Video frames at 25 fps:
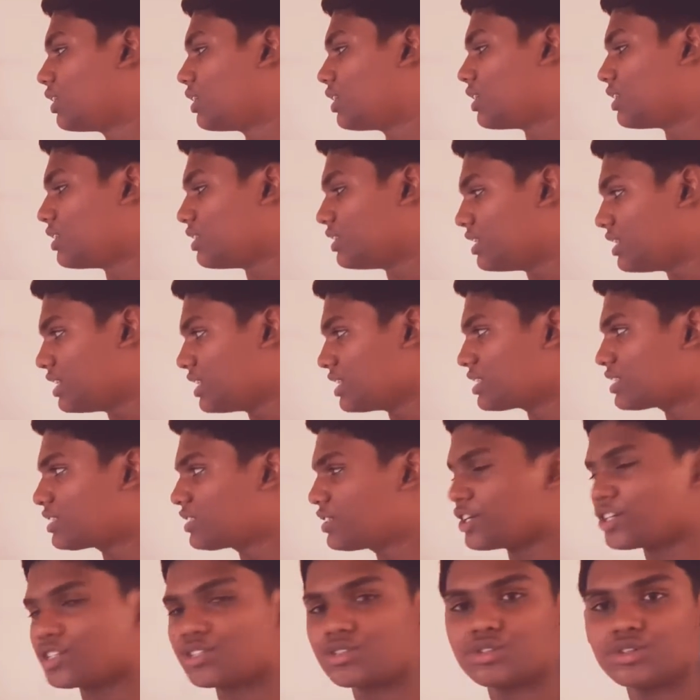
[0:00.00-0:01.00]
This
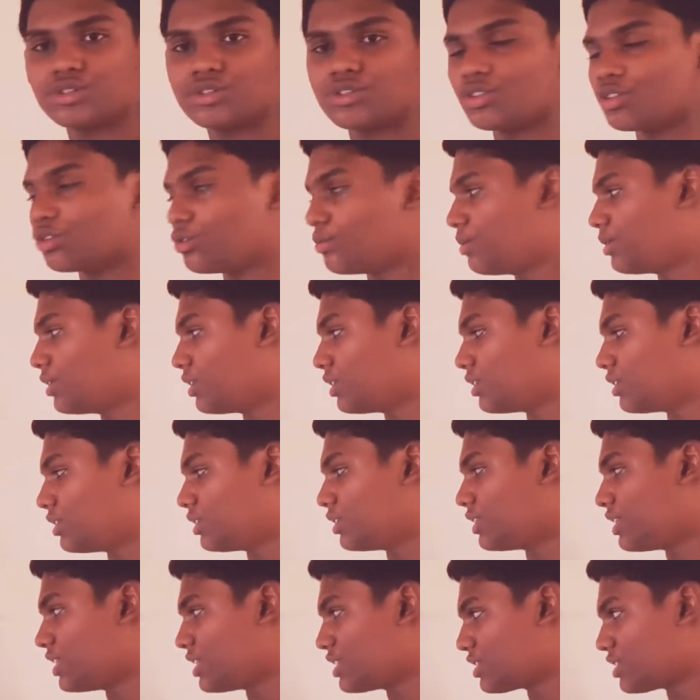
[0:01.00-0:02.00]
test tube
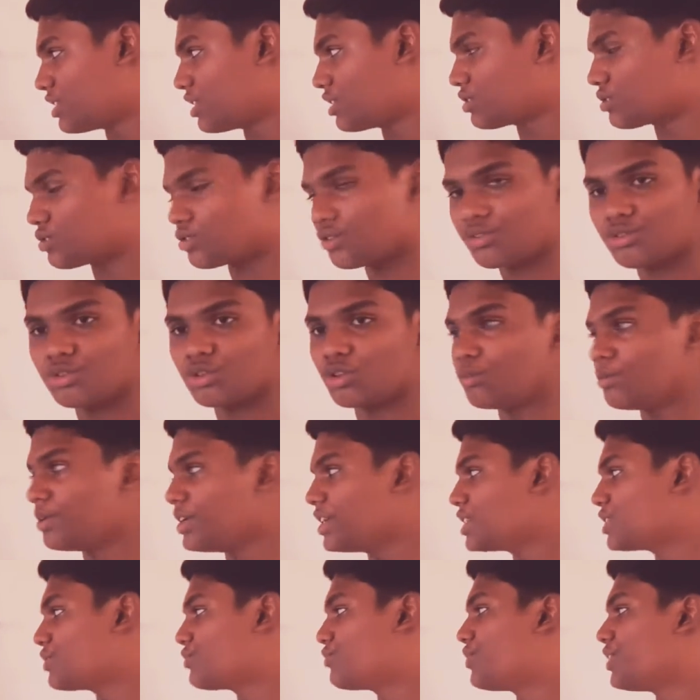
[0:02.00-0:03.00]

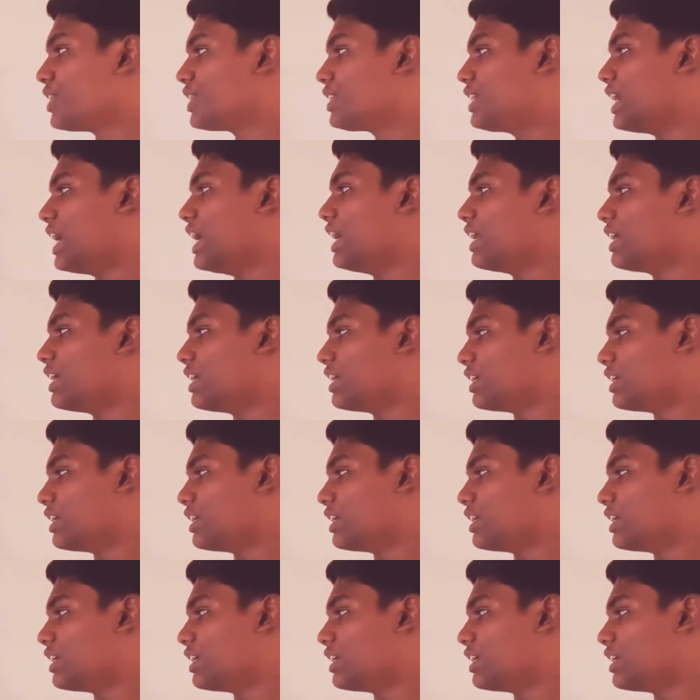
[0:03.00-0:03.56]
is fitted